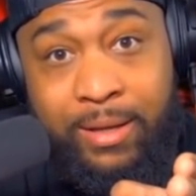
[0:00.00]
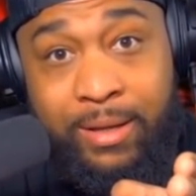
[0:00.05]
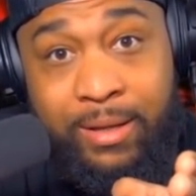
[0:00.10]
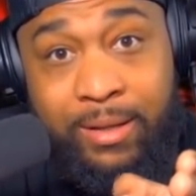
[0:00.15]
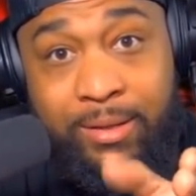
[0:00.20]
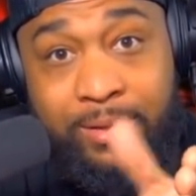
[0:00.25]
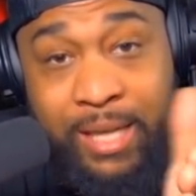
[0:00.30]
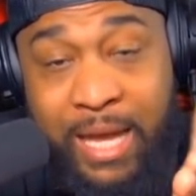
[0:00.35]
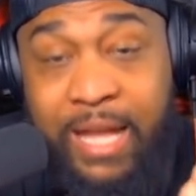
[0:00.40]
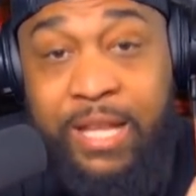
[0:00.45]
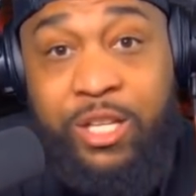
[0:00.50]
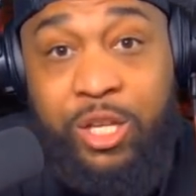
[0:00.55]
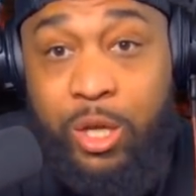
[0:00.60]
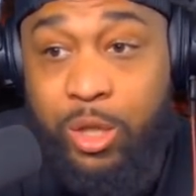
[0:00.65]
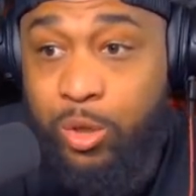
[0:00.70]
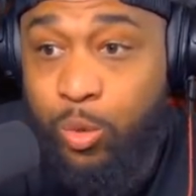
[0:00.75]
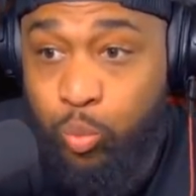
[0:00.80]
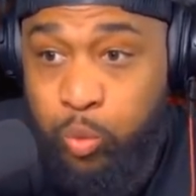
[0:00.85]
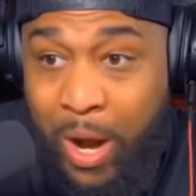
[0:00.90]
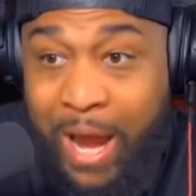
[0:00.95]
Teach
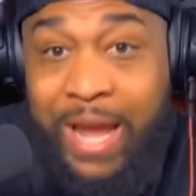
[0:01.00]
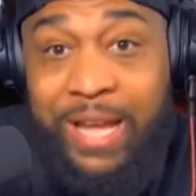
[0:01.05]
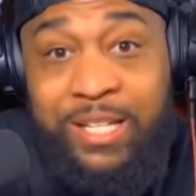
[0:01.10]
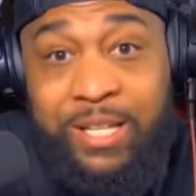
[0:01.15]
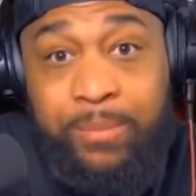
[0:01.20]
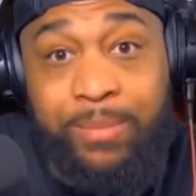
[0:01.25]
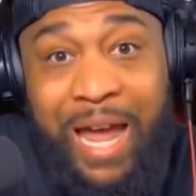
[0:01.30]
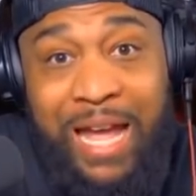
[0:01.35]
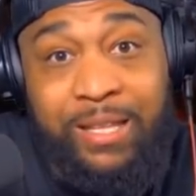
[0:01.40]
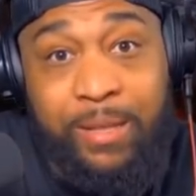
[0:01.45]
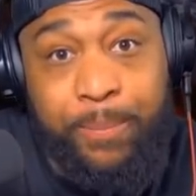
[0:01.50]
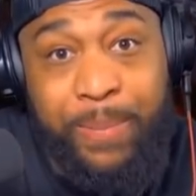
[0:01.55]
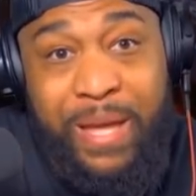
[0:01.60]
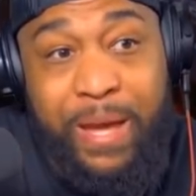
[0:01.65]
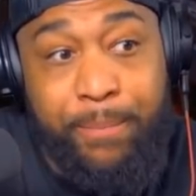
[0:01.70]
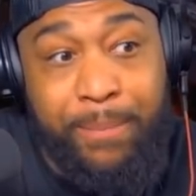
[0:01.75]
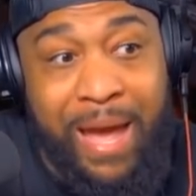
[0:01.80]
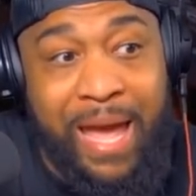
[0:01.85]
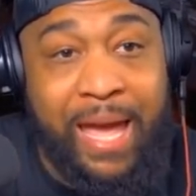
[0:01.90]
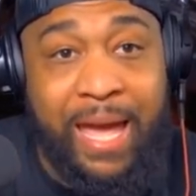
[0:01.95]
it. Raise him like to be a
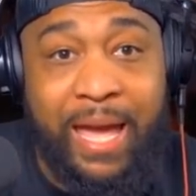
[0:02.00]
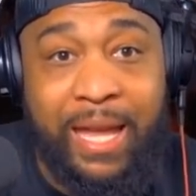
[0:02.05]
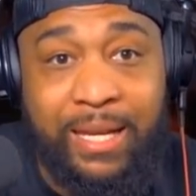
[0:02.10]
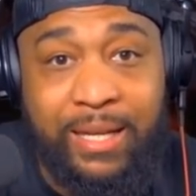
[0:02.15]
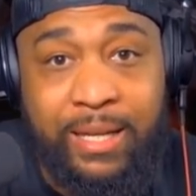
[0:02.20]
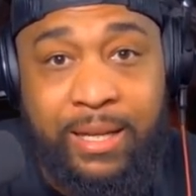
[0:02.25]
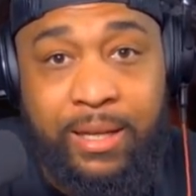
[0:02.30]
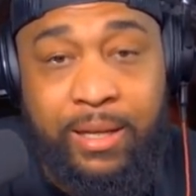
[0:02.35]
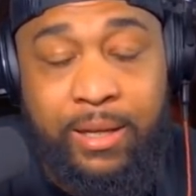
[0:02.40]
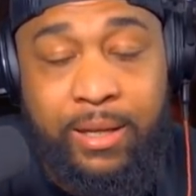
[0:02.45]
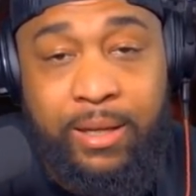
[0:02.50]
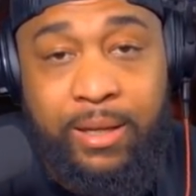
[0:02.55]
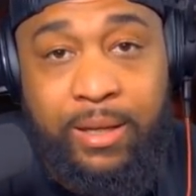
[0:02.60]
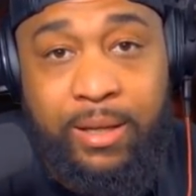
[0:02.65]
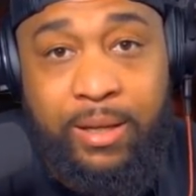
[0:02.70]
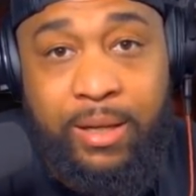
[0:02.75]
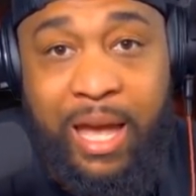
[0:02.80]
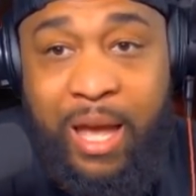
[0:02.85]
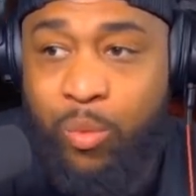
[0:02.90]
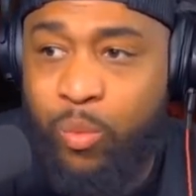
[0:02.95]
man.
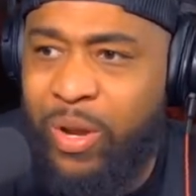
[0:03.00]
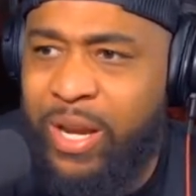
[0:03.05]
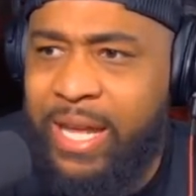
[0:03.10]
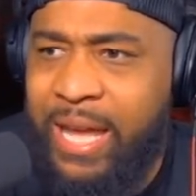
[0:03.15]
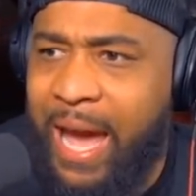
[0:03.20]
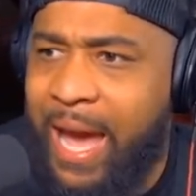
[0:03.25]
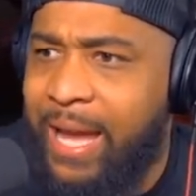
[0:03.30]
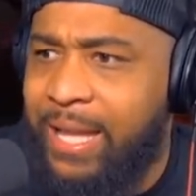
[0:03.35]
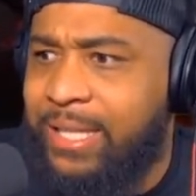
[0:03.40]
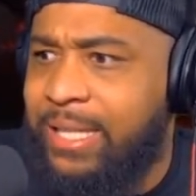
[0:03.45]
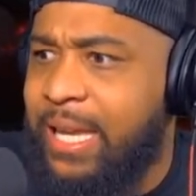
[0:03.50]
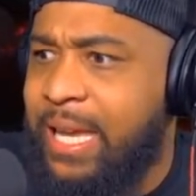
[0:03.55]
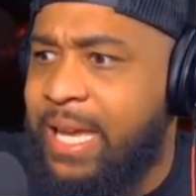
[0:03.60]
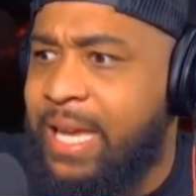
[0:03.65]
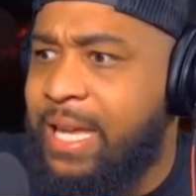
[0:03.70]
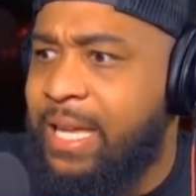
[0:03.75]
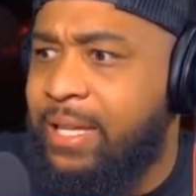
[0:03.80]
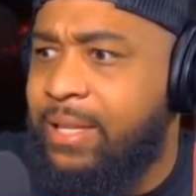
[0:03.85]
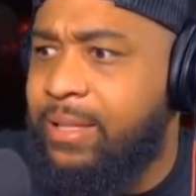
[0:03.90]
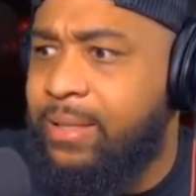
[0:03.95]
And when he's
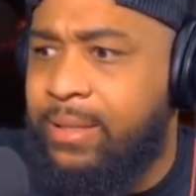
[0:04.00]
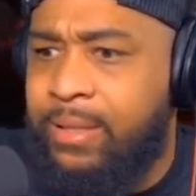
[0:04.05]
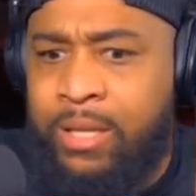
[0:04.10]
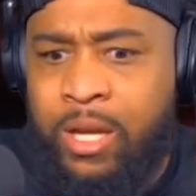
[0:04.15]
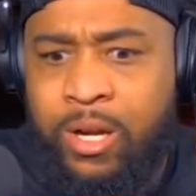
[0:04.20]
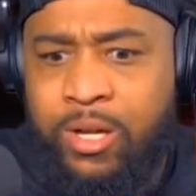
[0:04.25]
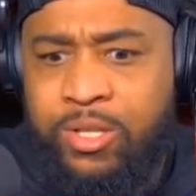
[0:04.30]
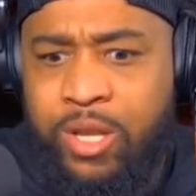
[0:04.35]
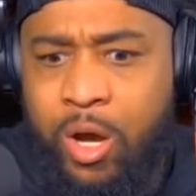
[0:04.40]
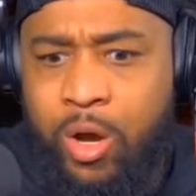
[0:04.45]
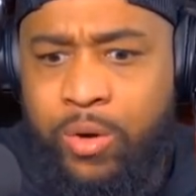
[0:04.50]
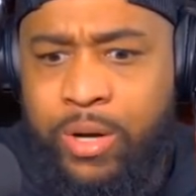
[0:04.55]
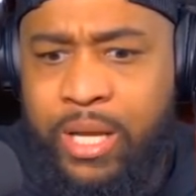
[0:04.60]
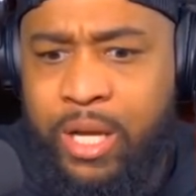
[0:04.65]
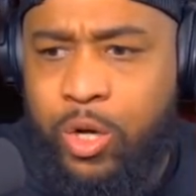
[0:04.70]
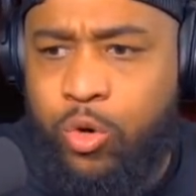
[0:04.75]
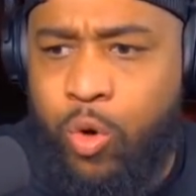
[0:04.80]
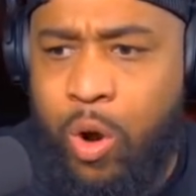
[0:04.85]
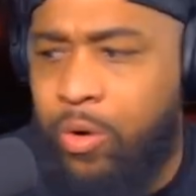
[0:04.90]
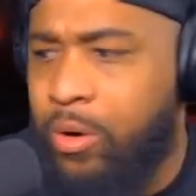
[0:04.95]
18 years old and he's a
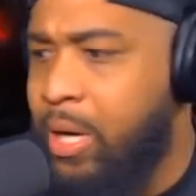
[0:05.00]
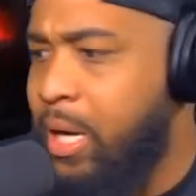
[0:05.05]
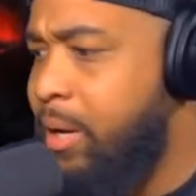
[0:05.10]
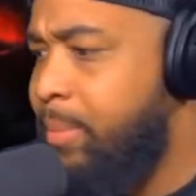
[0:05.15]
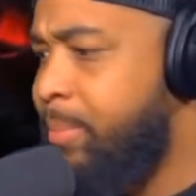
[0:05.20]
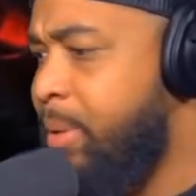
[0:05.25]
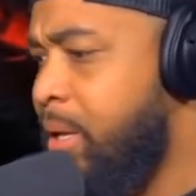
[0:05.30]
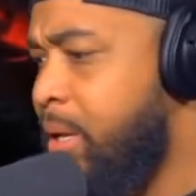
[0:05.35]
grown up,